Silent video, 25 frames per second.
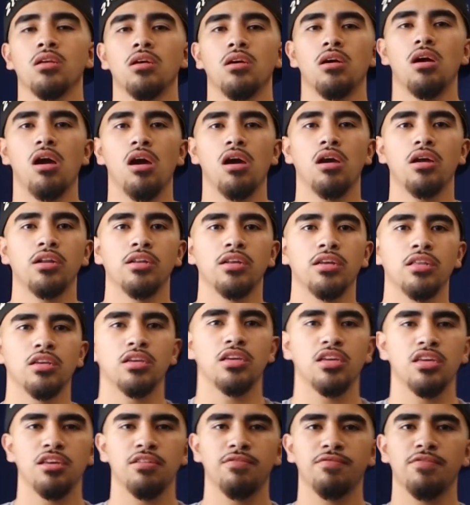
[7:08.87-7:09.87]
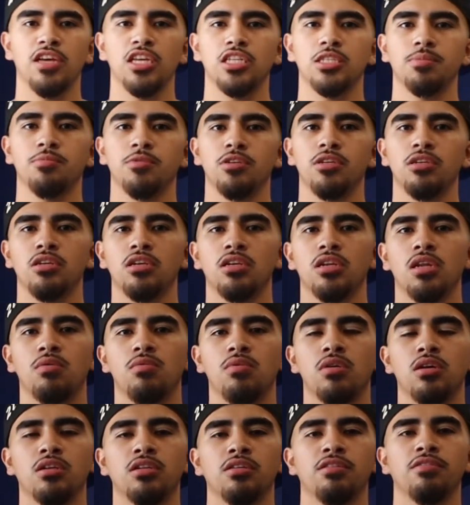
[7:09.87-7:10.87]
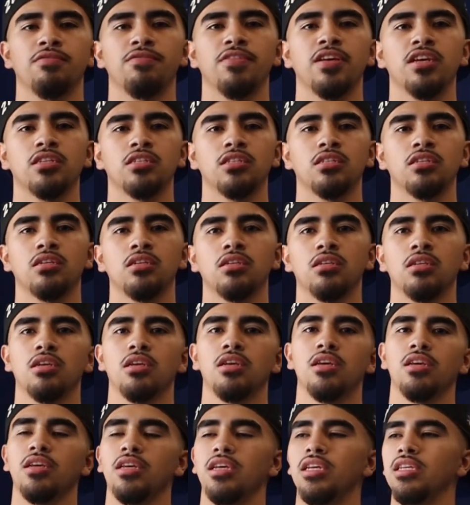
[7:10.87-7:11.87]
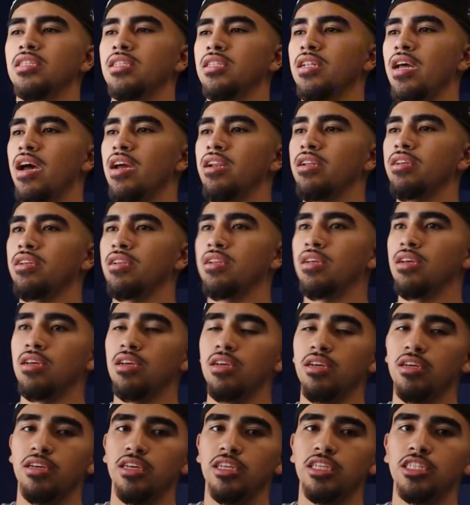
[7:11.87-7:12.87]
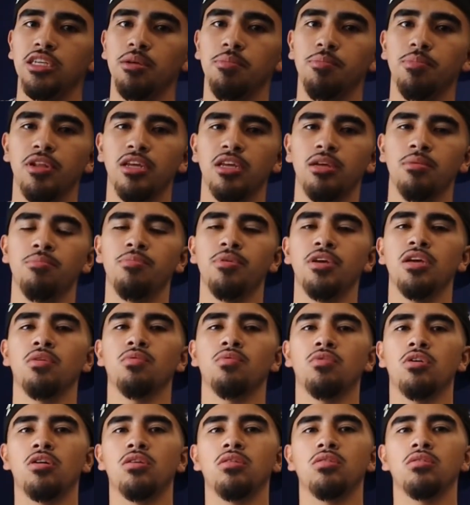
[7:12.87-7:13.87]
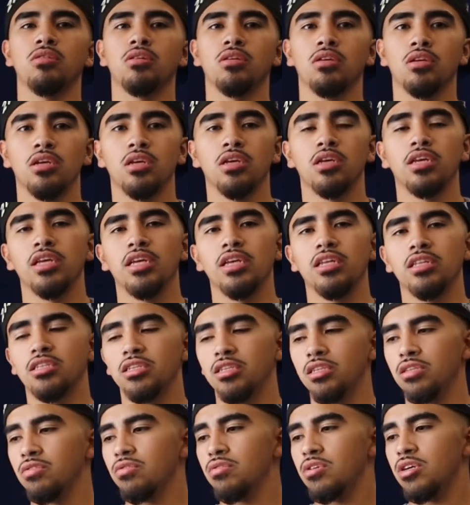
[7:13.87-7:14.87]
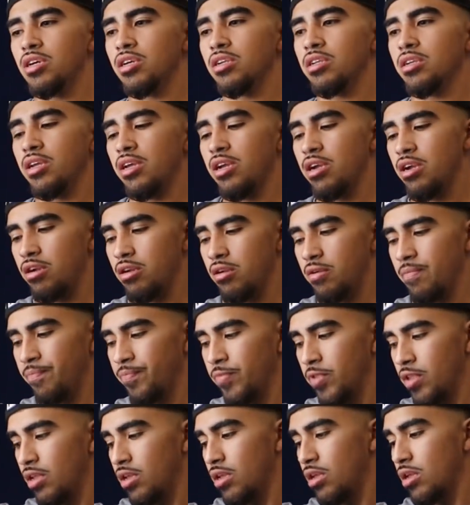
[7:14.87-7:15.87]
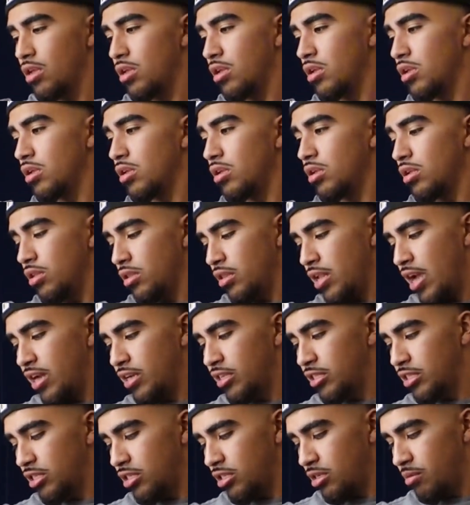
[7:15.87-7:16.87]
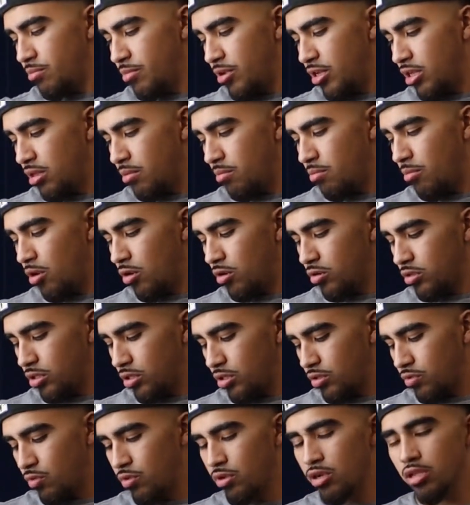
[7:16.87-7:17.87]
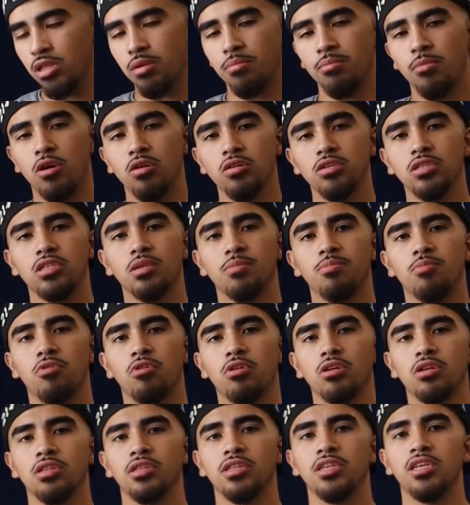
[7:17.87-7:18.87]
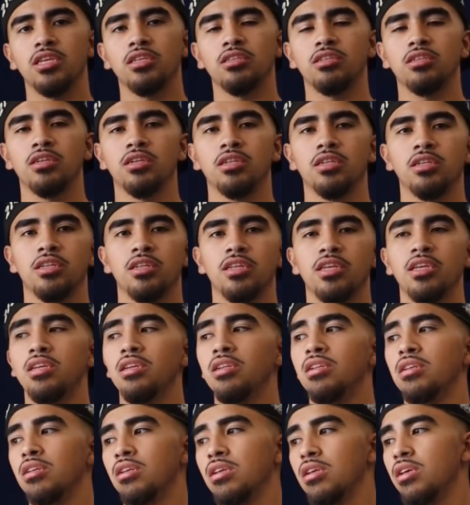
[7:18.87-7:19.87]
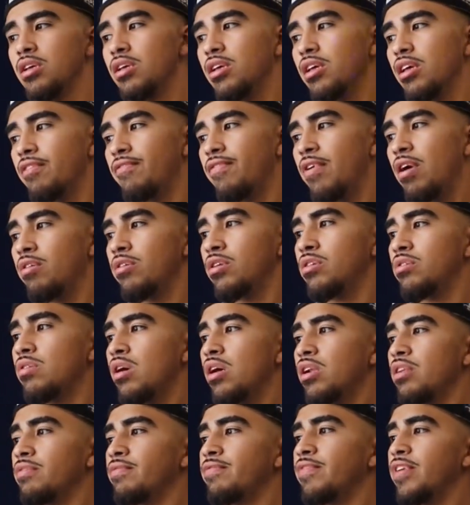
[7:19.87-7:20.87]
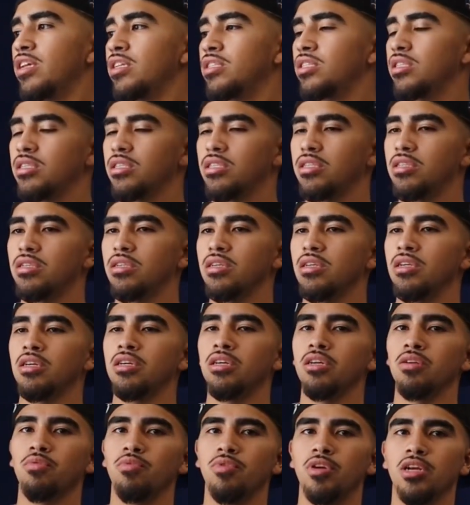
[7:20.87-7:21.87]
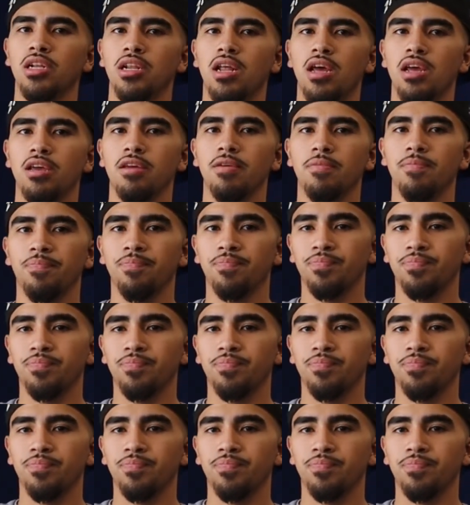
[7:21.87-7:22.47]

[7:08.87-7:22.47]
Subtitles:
Alright, another key investment you're gonna wanna invest in is lighting. It's gonna play a big role into you cutting hair. Lighting is gonna be one of the most important things you're gonna need. If I were you, I'd invest into a good ring light.